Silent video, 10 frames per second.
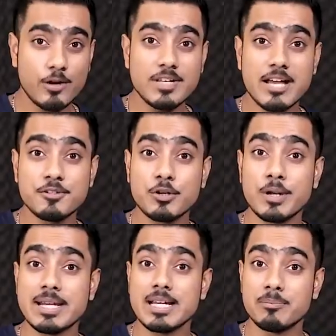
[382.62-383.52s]
Now we have to
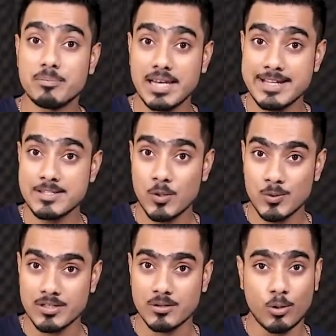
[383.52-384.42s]
create a
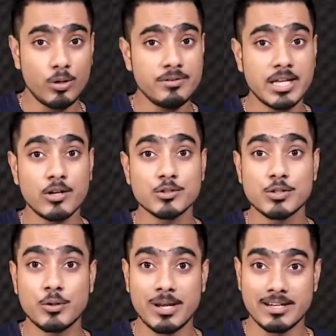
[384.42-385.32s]
placeholder, or we can
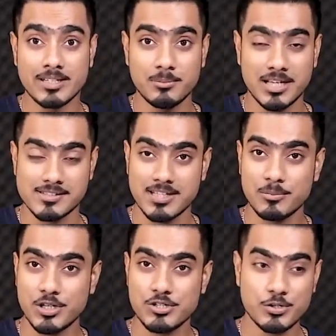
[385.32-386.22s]
also create a mask.
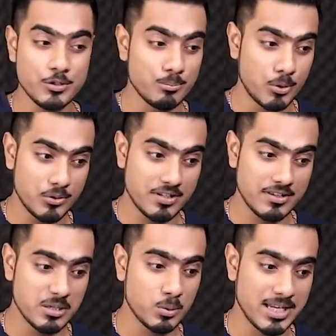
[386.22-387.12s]
I'm going to show you both the